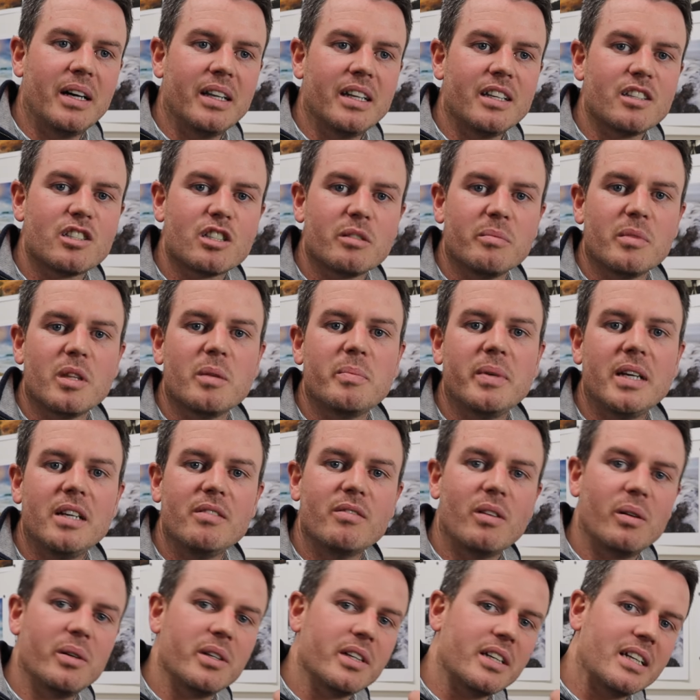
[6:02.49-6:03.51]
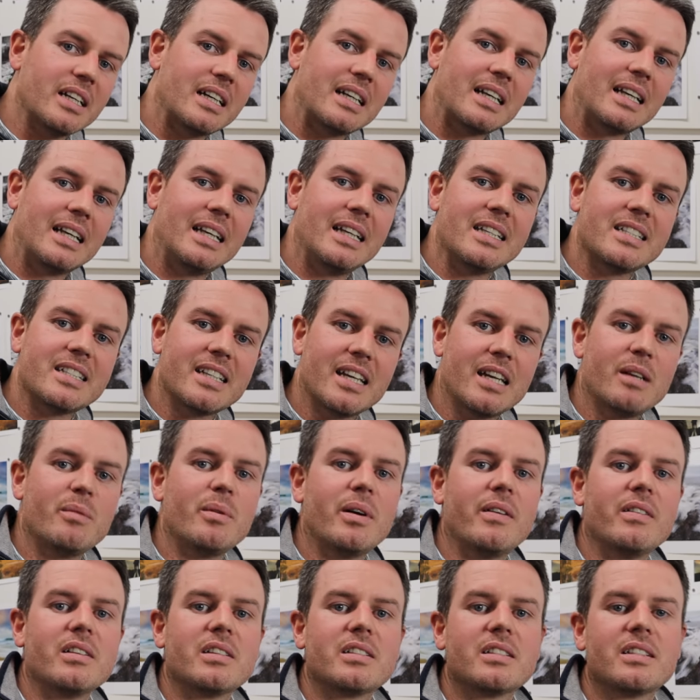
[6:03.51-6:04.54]
and in some of the B-roll you can clearly see
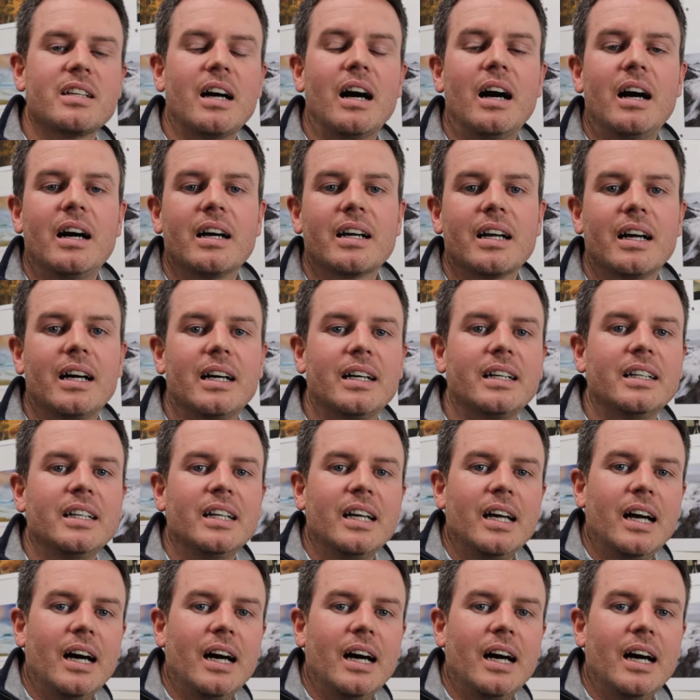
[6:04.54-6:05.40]
where it's darker,